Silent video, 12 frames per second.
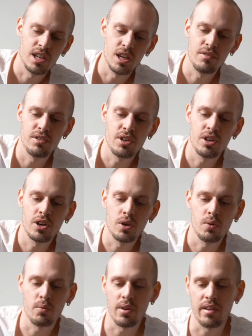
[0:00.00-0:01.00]
if you
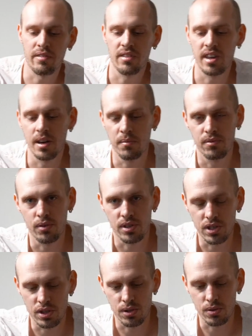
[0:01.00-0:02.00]
go with the
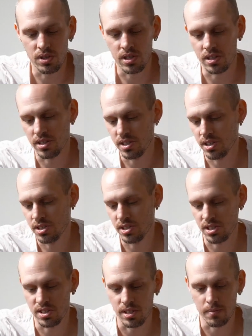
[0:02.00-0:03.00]
M42
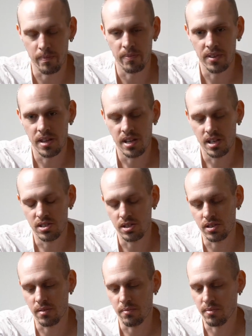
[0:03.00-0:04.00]
system.
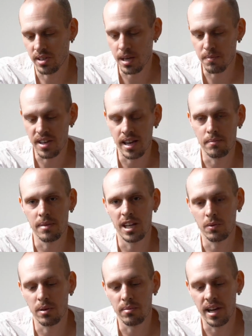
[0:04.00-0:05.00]
So keep that in
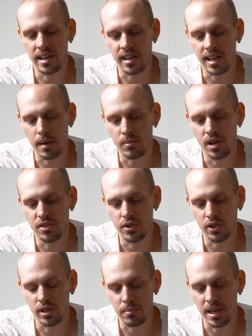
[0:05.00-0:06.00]
mind when buying a camera and
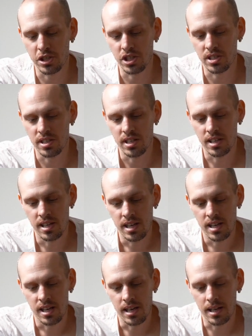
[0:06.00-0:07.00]
you're on a budget.
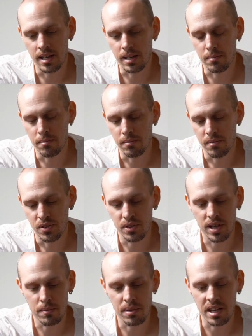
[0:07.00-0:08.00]
You
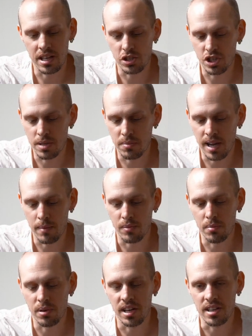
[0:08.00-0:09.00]
can buy a cheap
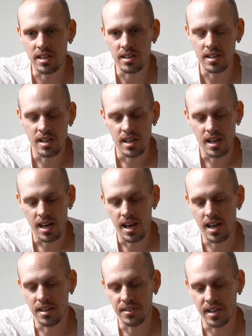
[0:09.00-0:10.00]
camera body
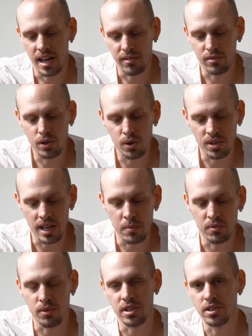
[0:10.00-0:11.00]
and have good
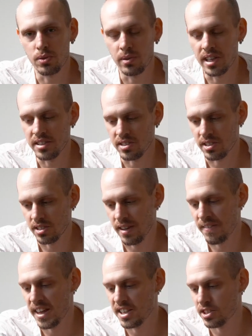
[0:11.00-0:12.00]
M42 lenses.
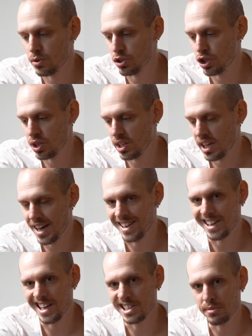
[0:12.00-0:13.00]
And as usual,
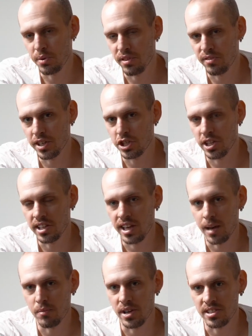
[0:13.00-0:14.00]
and as with digital
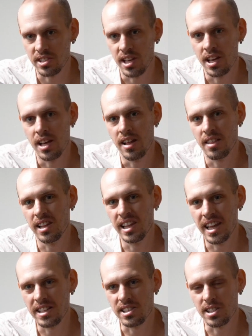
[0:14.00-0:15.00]
cameras, the
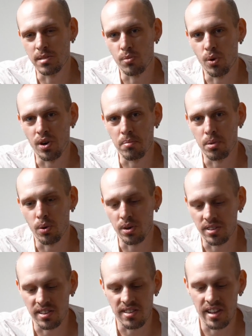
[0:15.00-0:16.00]
lens is more
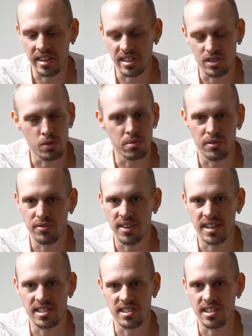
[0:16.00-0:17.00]
important than a super
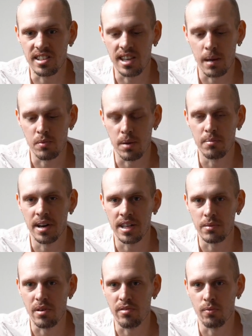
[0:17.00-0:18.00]
fancy camera
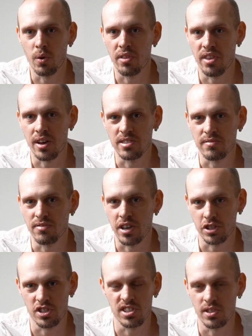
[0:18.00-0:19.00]
body with 1000
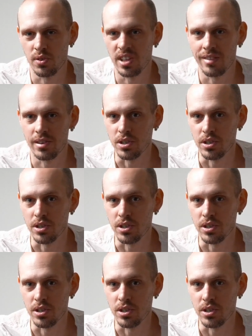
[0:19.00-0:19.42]
functions you never